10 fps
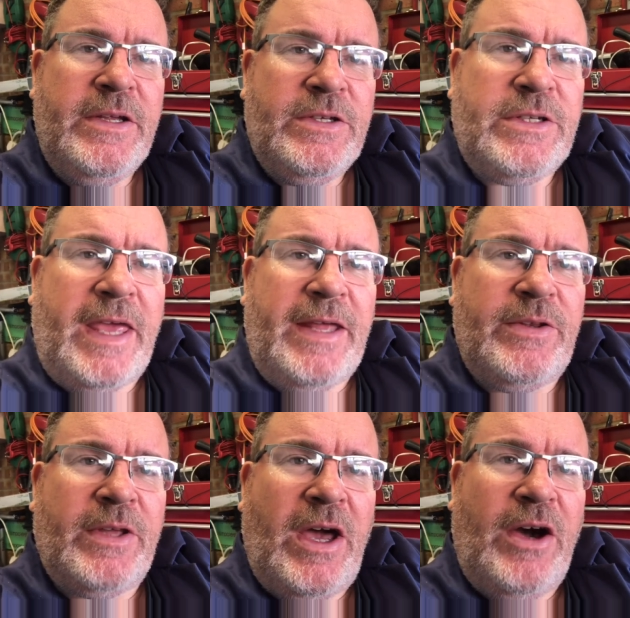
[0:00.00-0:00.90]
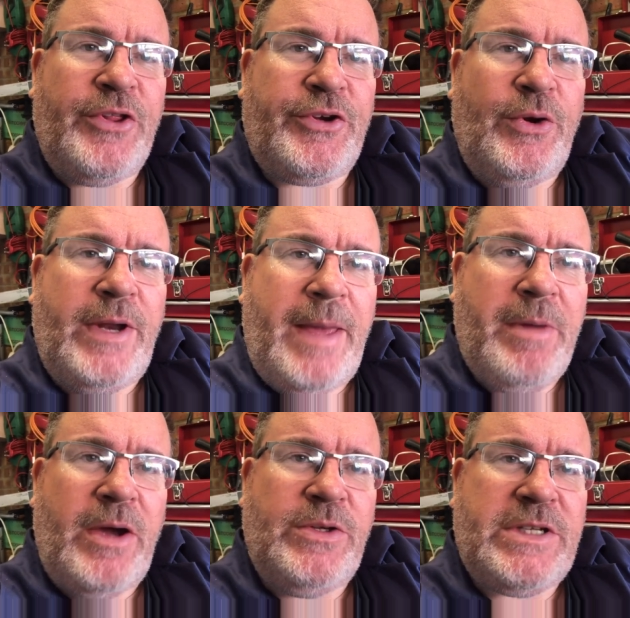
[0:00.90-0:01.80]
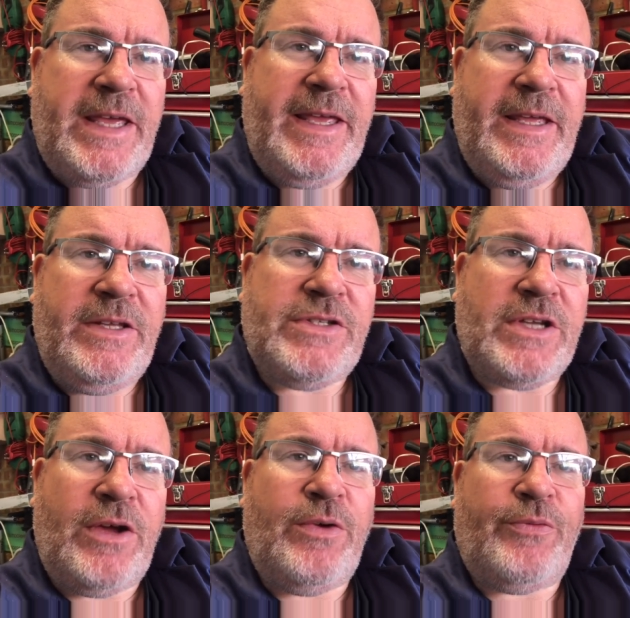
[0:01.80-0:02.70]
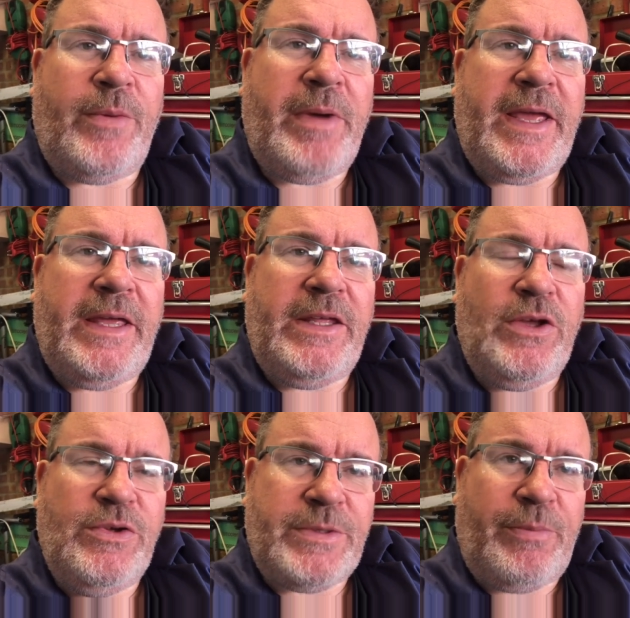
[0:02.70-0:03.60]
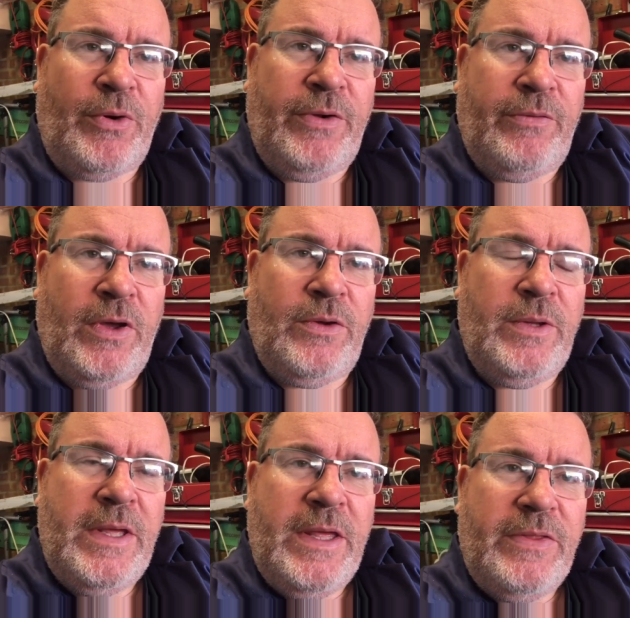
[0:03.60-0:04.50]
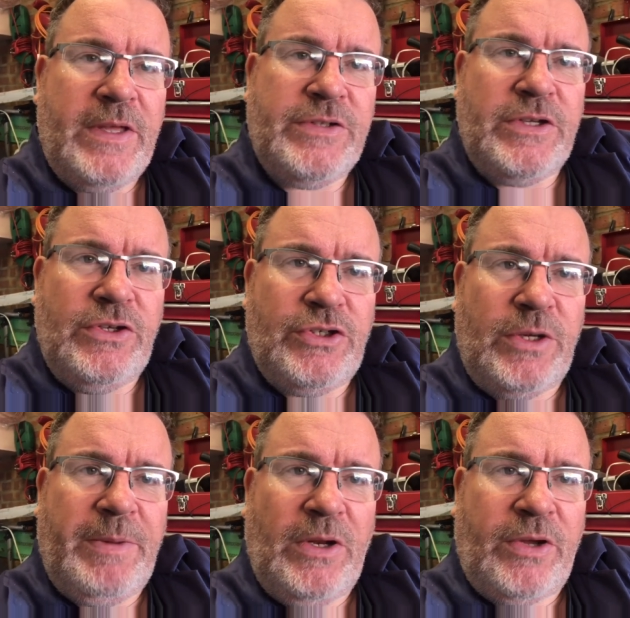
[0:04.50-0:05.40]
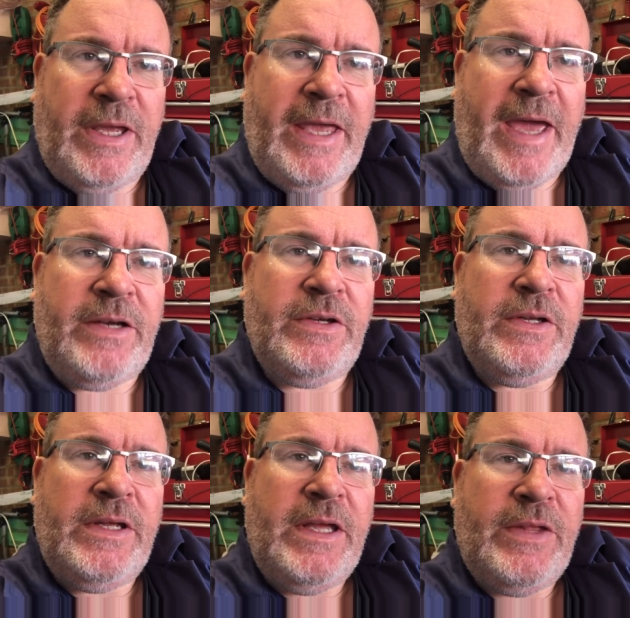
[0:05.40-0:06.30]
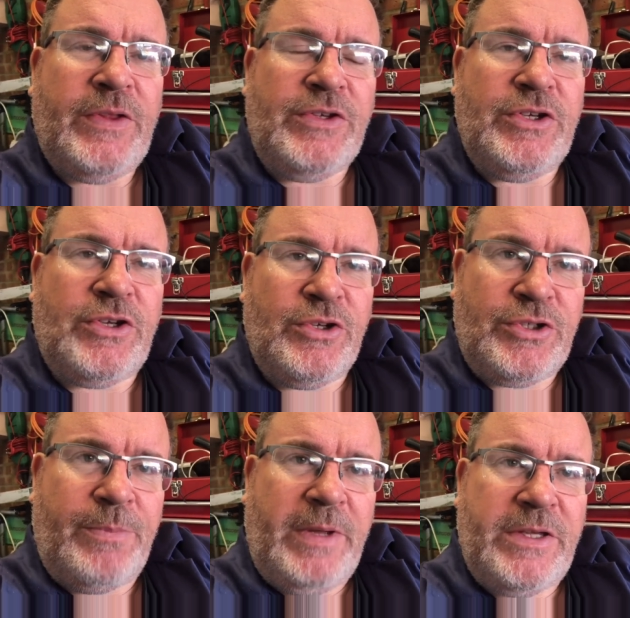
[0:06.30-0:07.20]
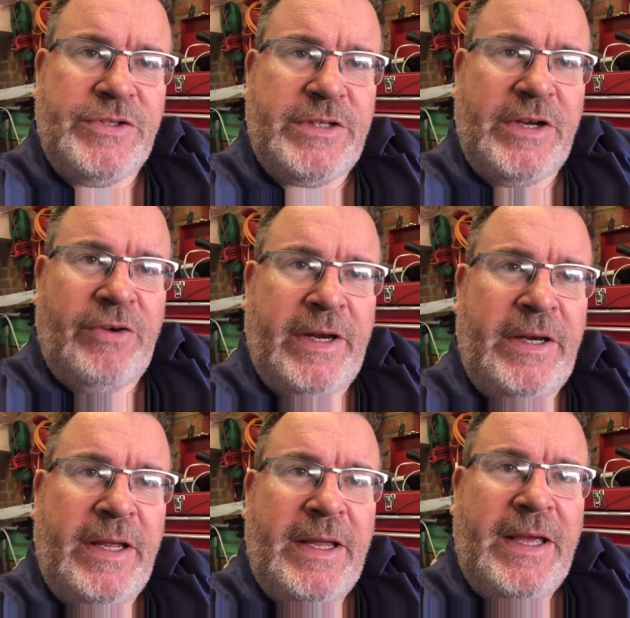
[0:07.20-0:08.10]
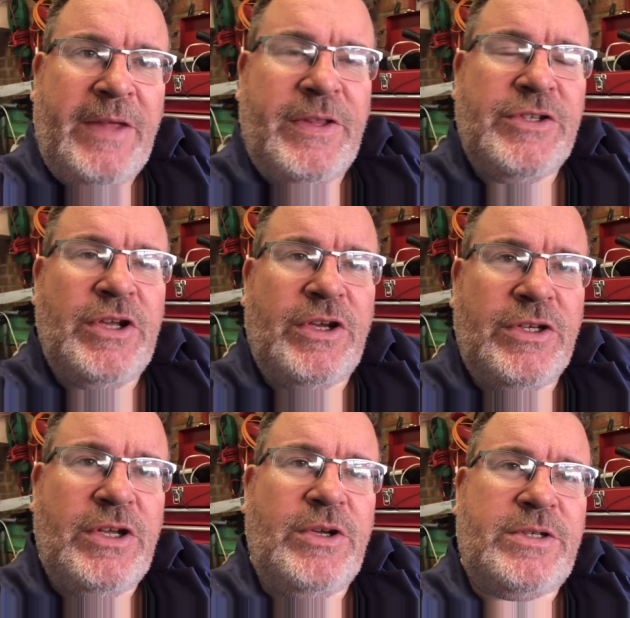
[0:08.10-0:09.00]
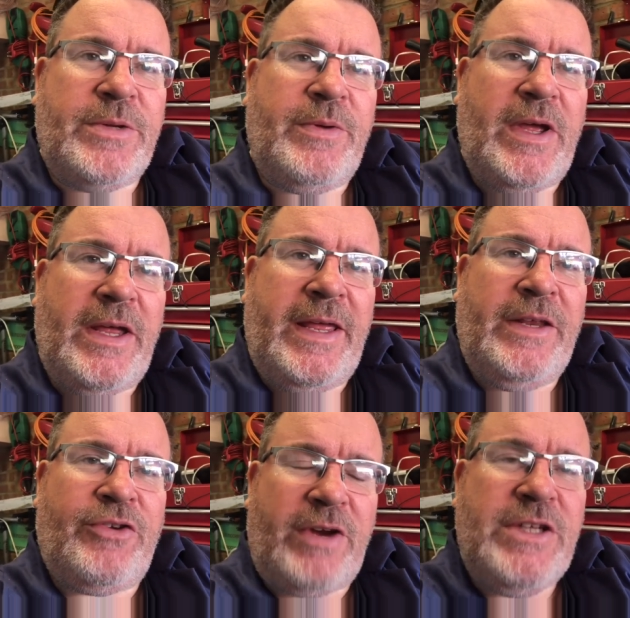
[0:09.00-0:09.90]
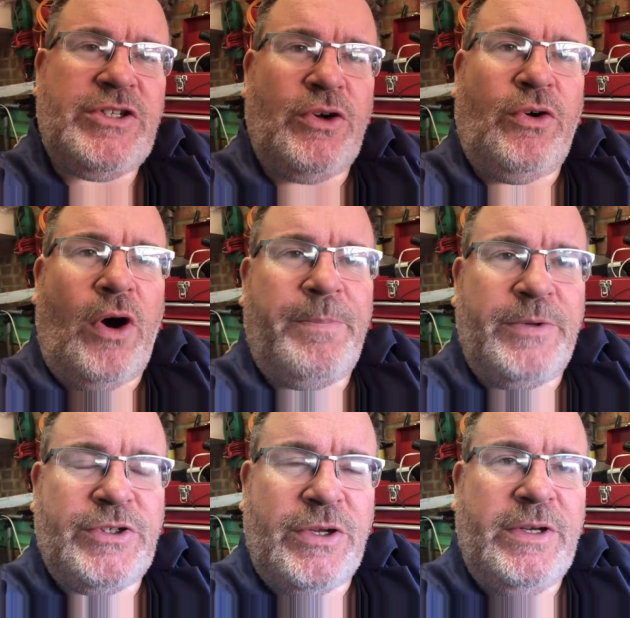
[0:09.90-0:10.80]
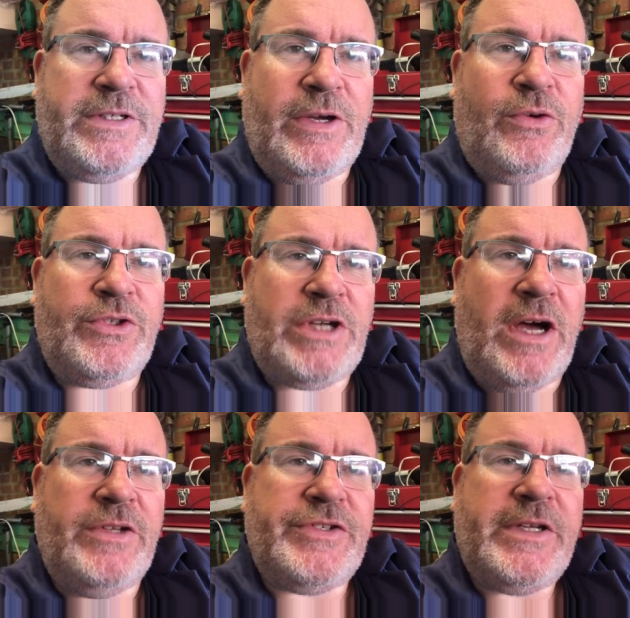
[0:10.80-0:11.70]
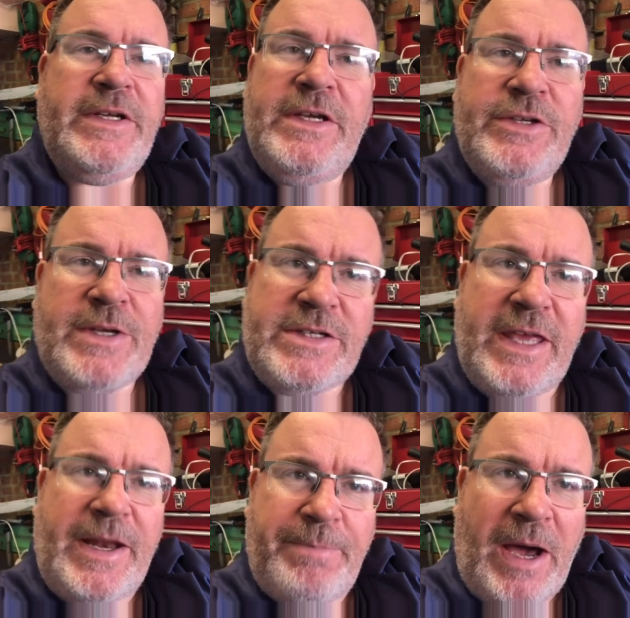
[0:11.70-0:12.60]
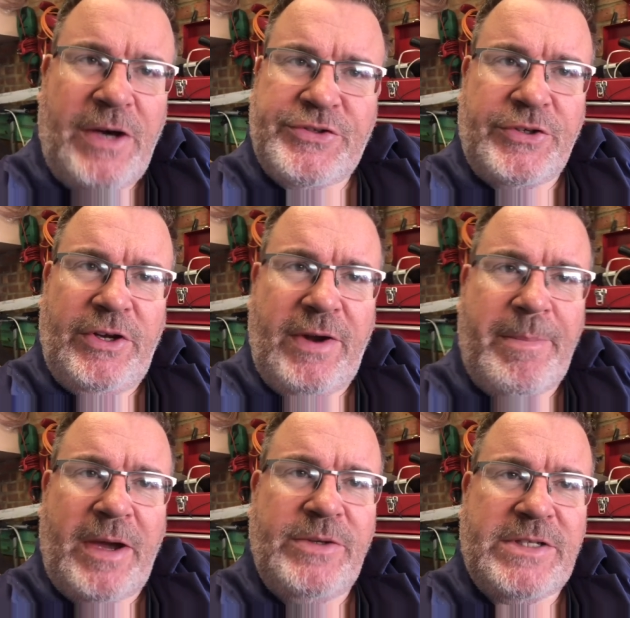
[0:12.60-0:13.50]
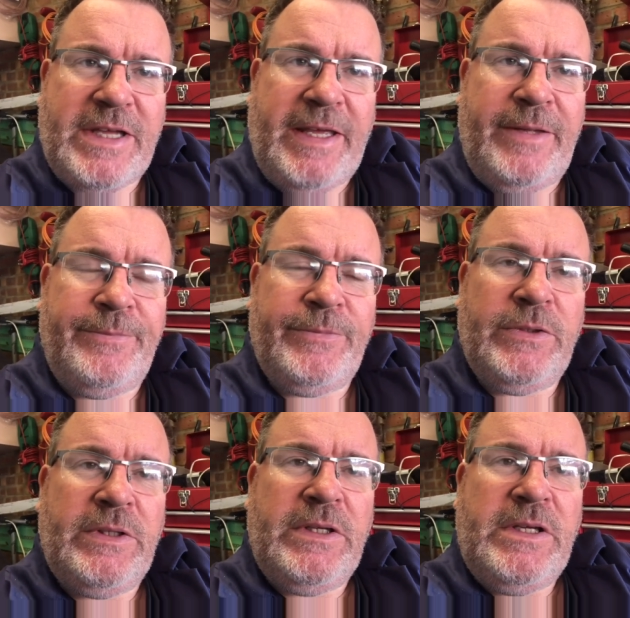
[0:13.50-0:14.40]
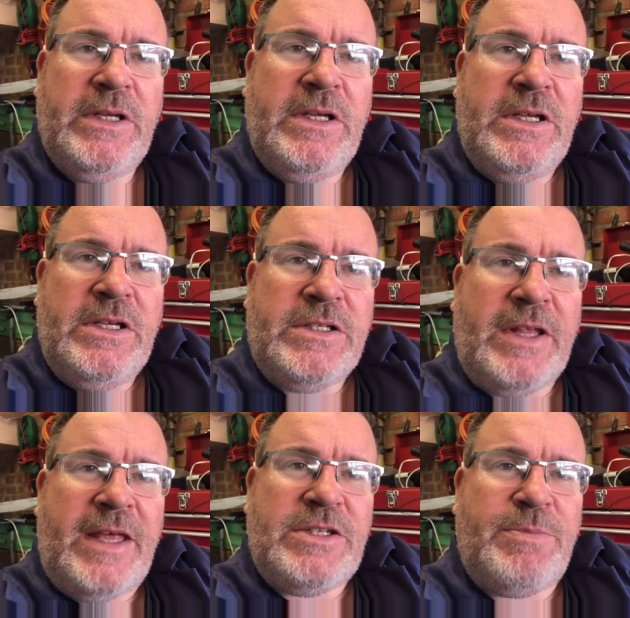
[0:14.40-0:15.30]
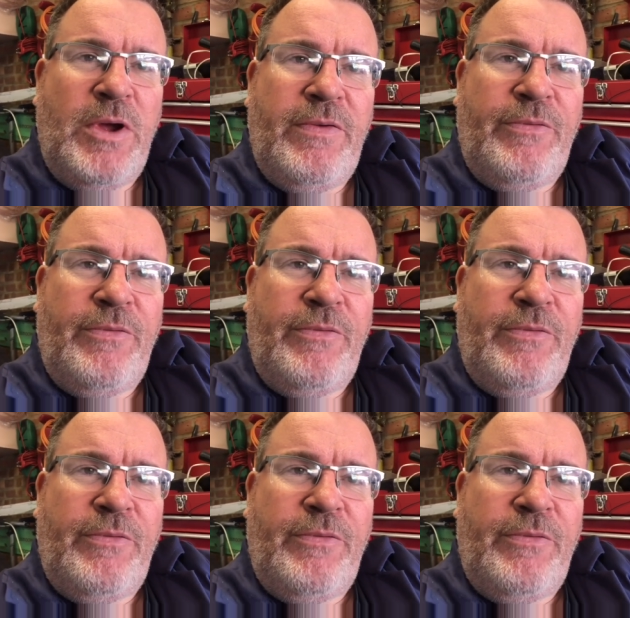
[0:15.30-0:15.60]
to get the car through an M O T. So from a user point of view, things that you should be looking at, things you should be considering, and things you can do to increase your opportunity or chance to actually get a pass on your M O T. So that's moving